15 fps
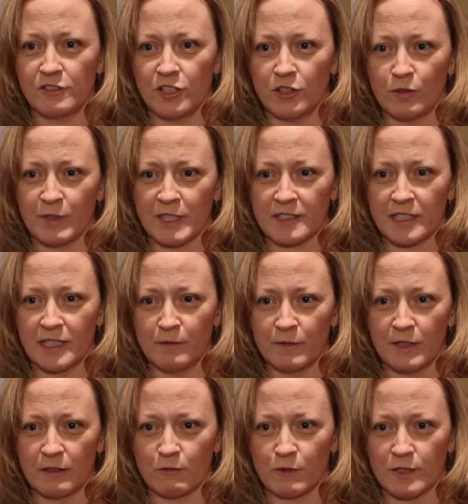genomics team
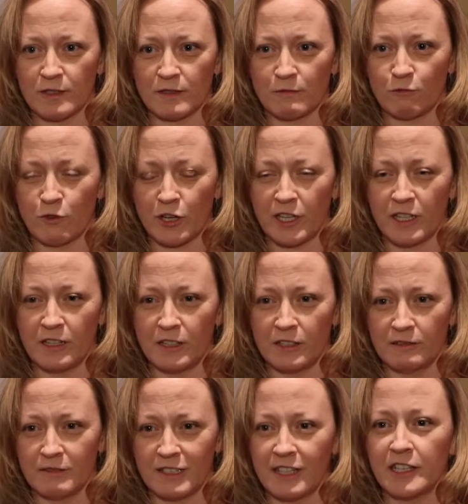that was working
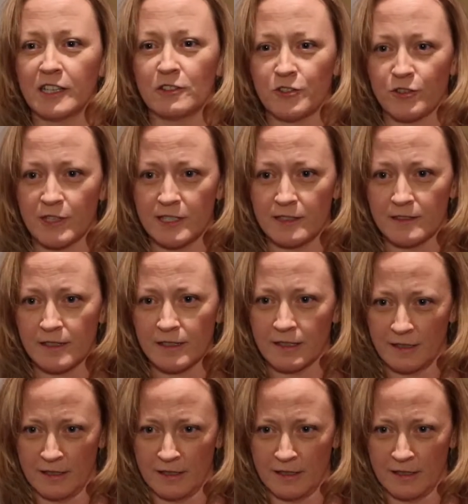in clinical trials